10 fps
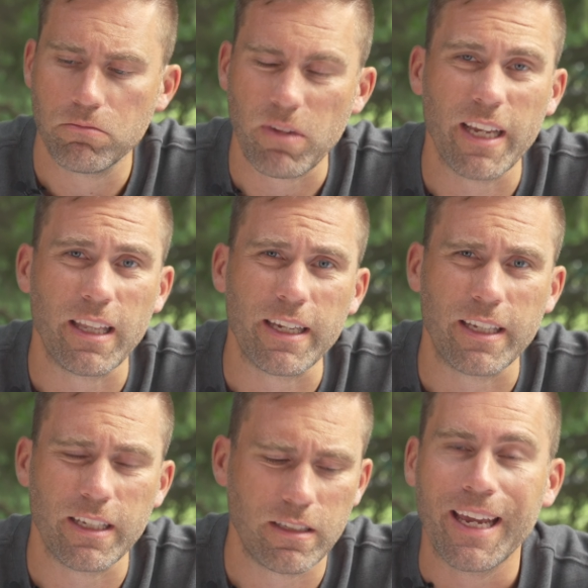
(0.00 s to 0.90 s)
I like
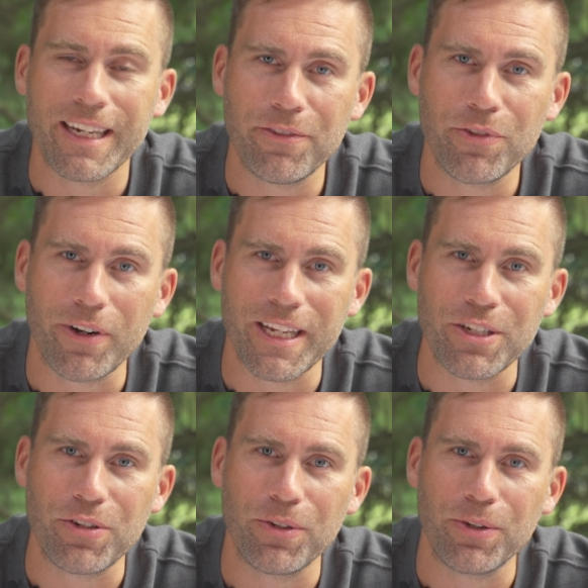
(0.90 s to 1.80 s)
it. And if you're
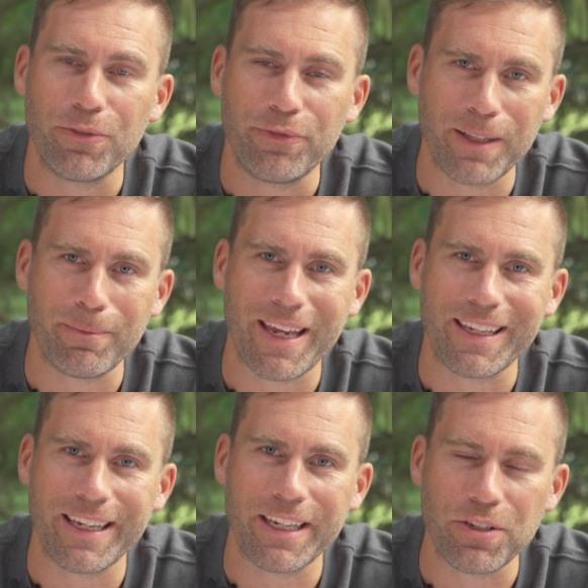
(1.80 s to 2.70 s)
into
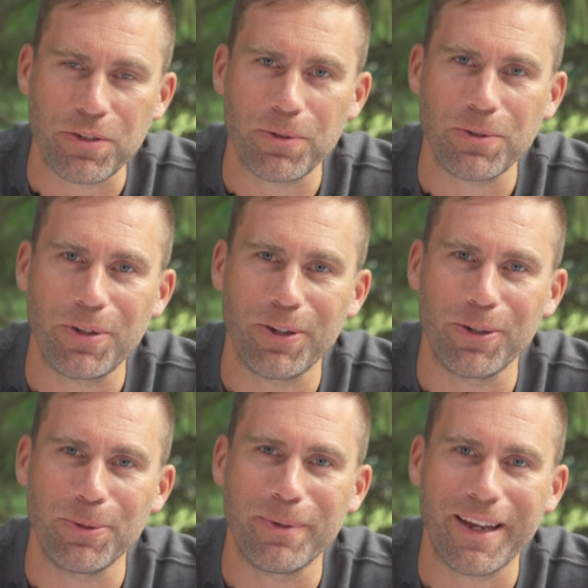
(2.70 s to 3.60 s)
filmmaking,
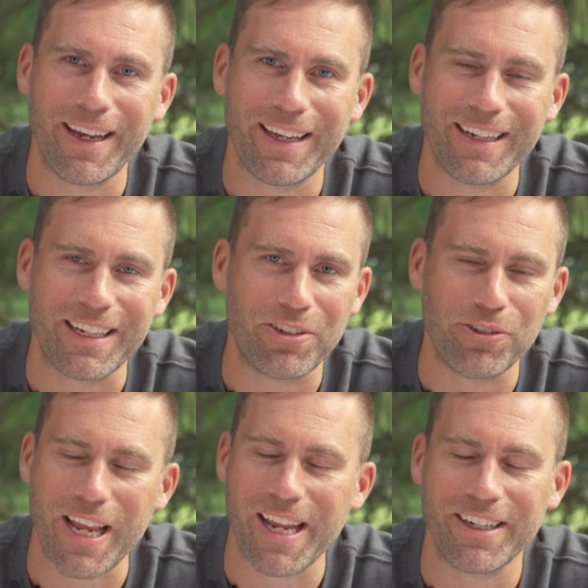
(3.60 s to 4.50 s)
YouTube and
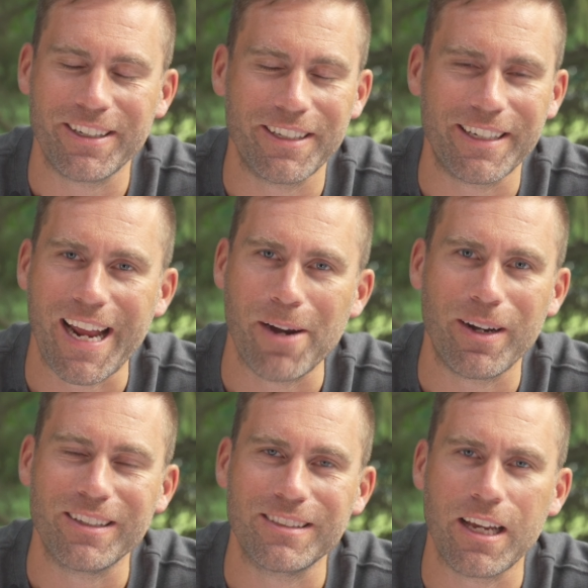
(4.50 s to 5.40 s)
creator
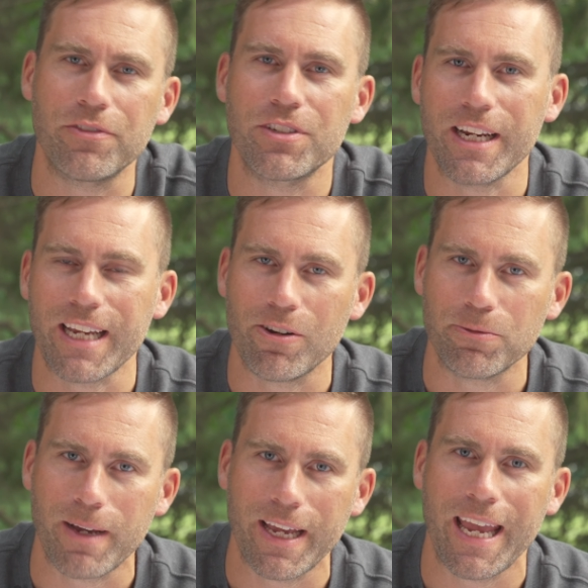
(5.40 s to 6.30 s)
camera stuff, check
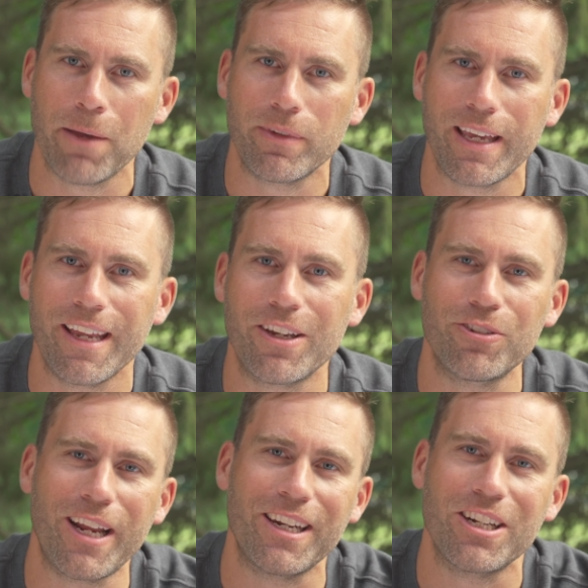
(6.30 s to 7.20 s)
out my MK
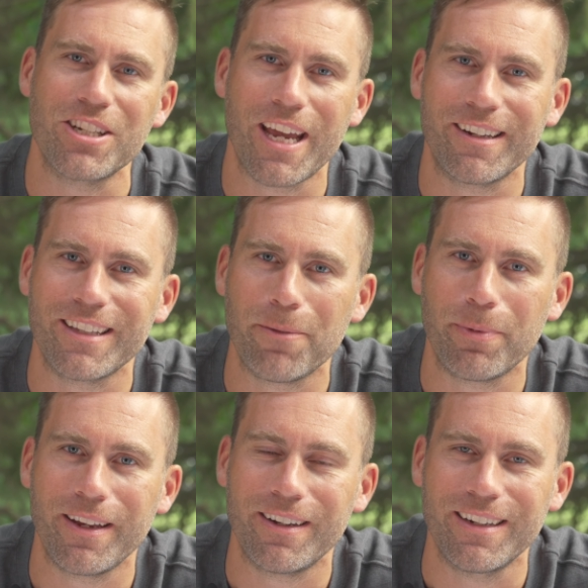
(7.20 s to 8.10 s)
Creator channel up
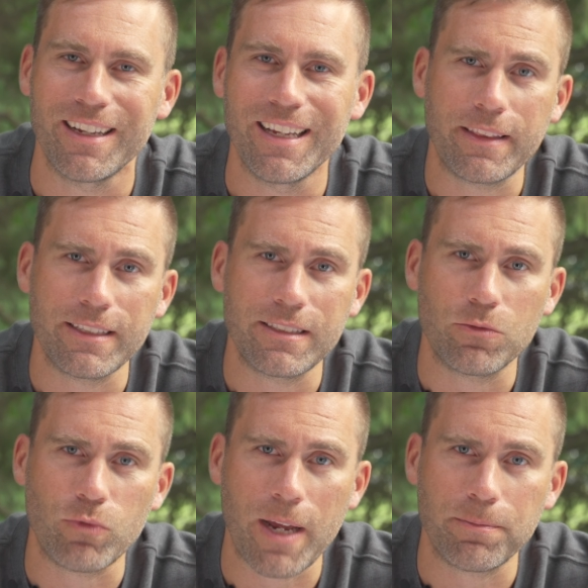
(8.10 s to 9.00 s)
here. This
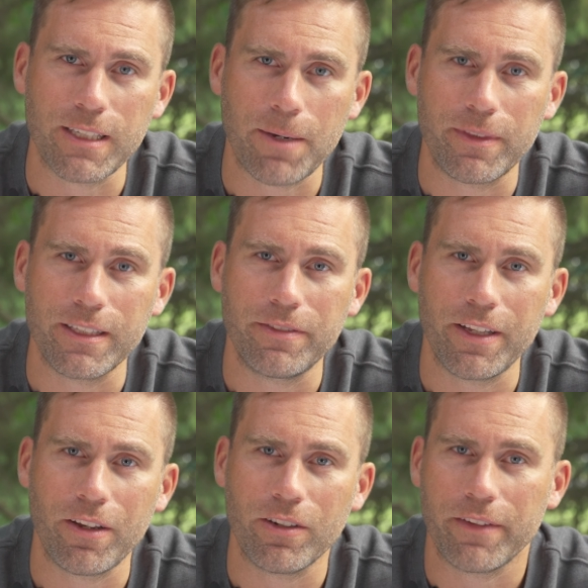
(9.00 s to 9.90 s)
wraps up this
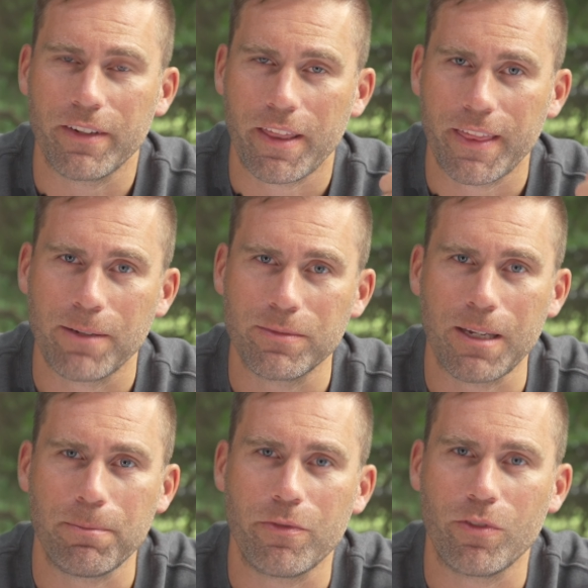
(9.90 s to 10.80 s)
video. Give it a thumbs
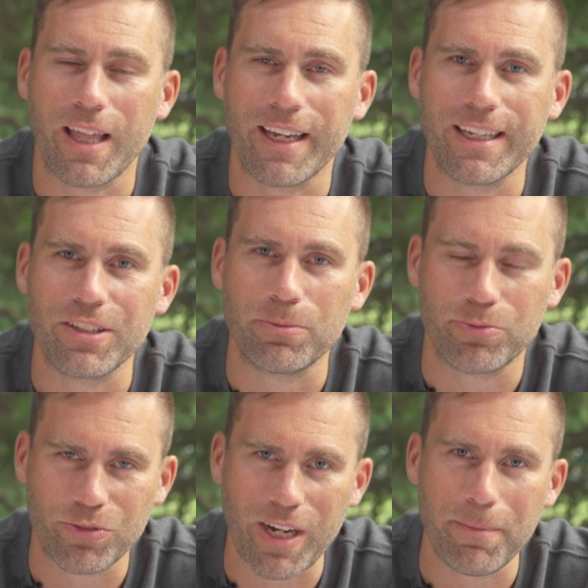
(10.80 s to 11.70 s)
up if you like it.
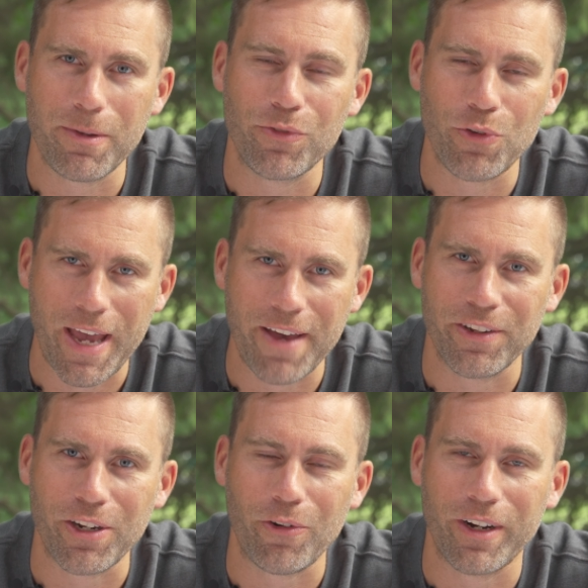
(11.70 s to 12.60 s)
Subscribe if you
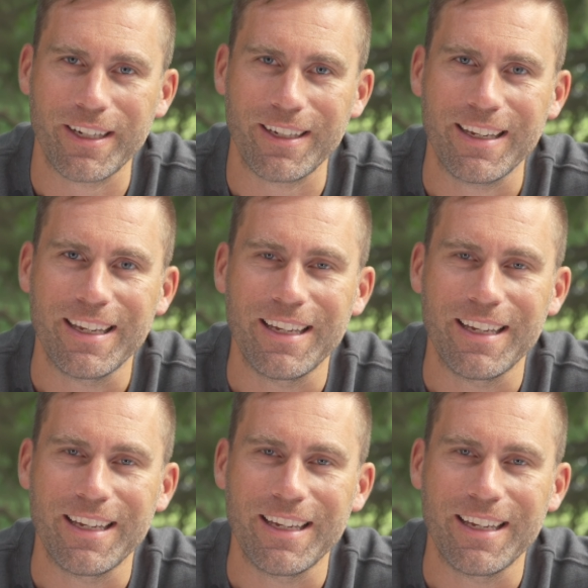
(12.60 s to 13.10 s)
haven't already.